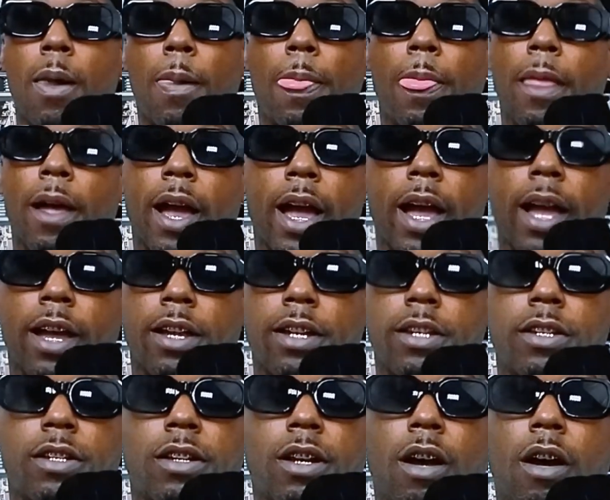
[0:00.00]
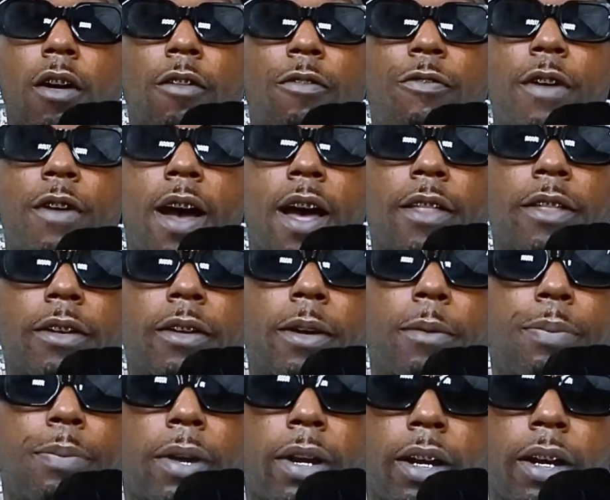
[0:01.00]
As a father and
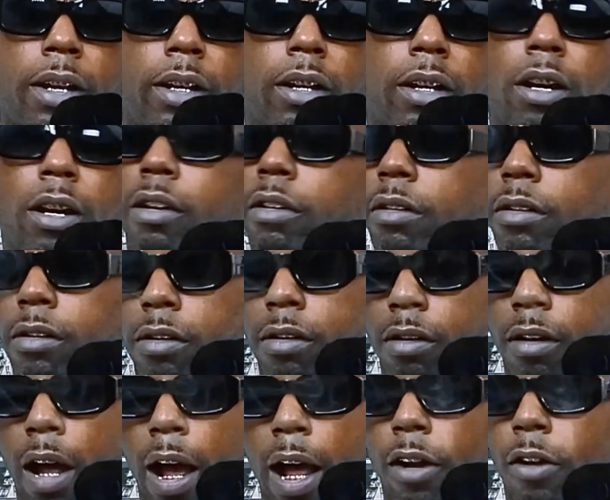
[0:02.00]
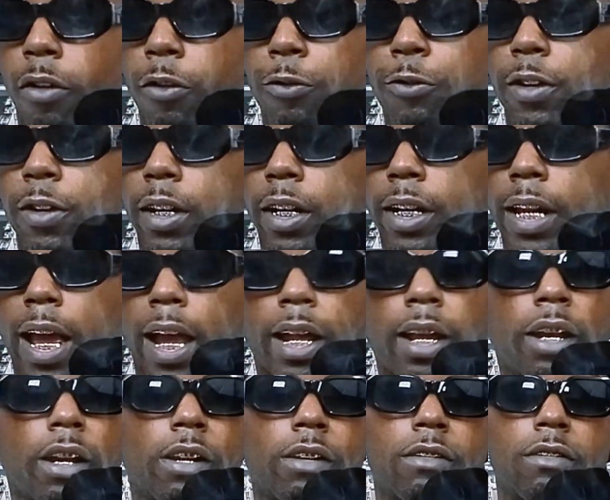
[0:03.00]
parent, no, I don't feel like
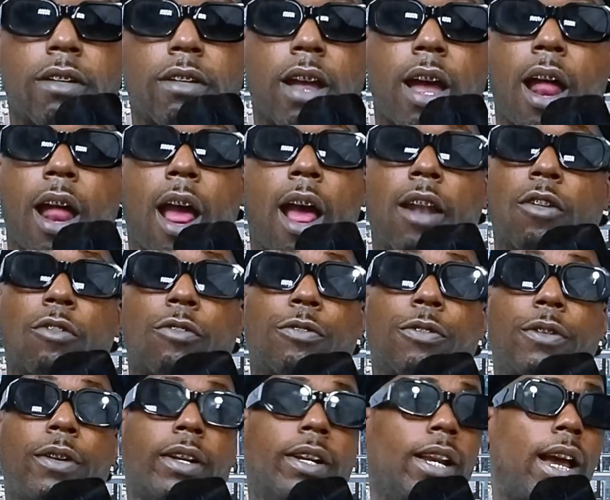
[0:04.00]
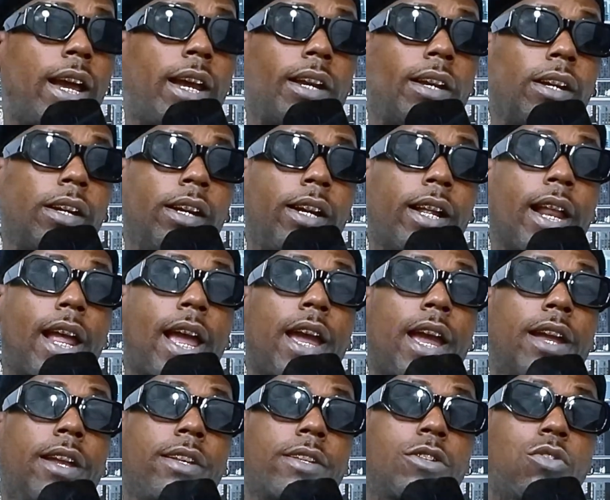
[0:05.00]
I don't feel like it had
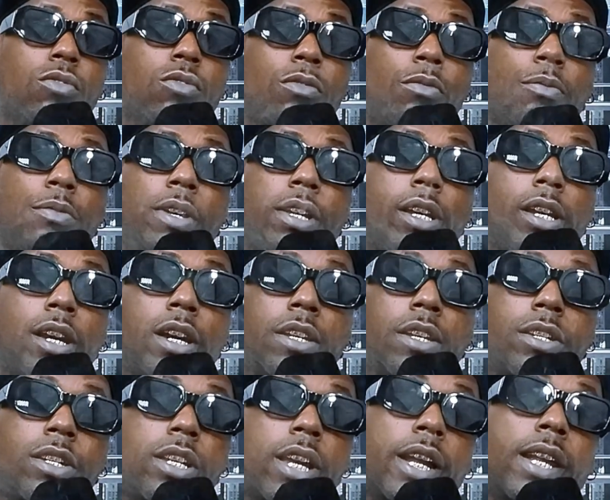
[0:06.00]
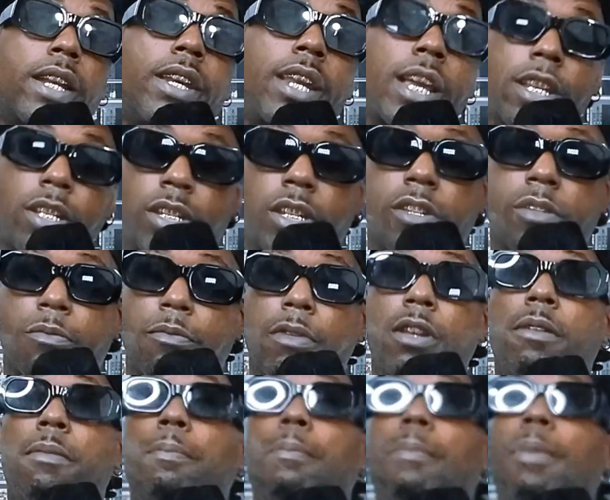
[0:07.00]
to be a chicken. That's just me
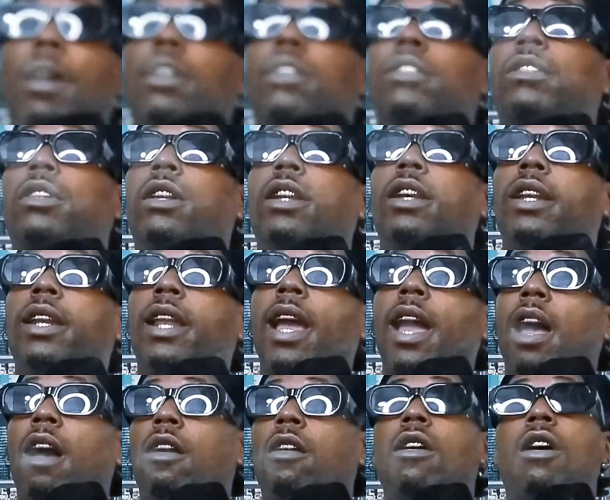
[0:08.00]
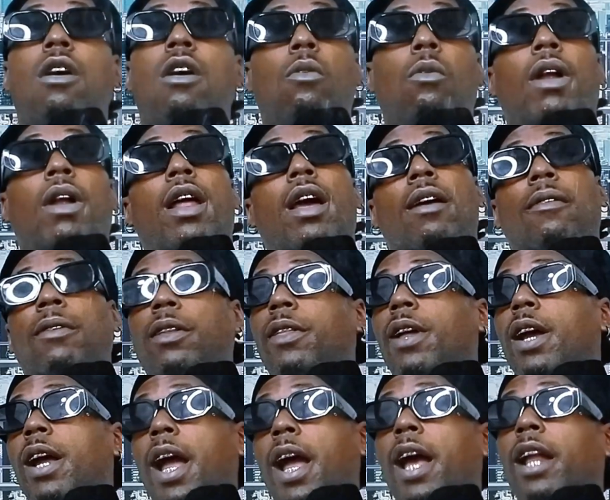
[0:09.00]
personally. Now, whatever they
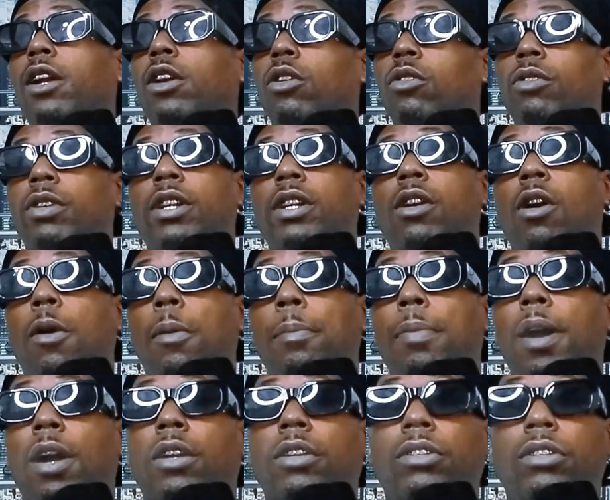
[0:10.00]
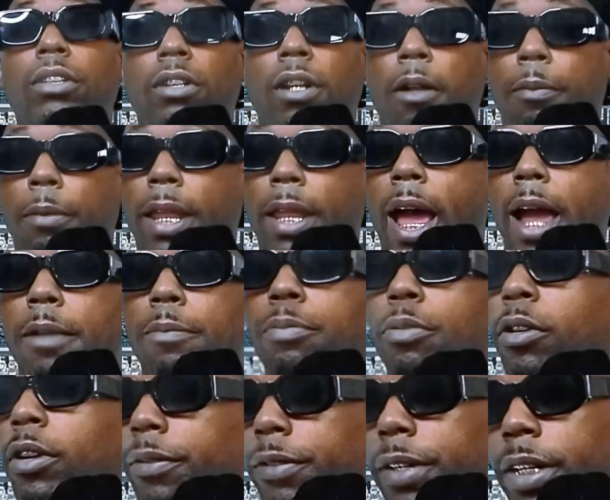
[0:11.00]
had agreed on like
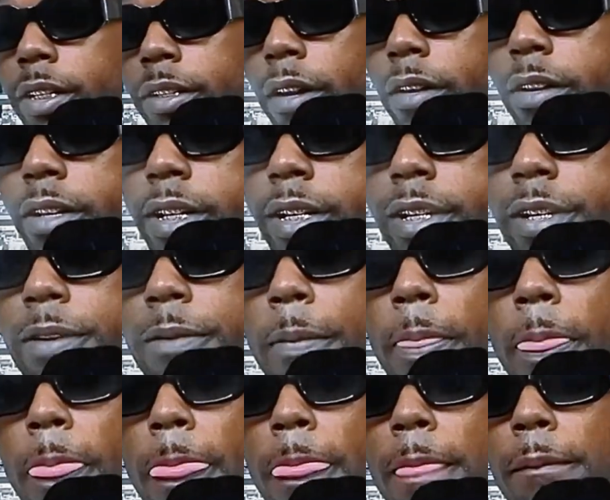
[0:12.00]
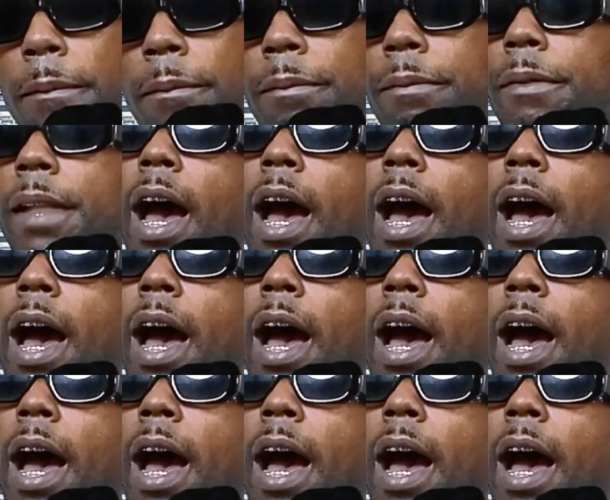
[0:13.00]
previously, now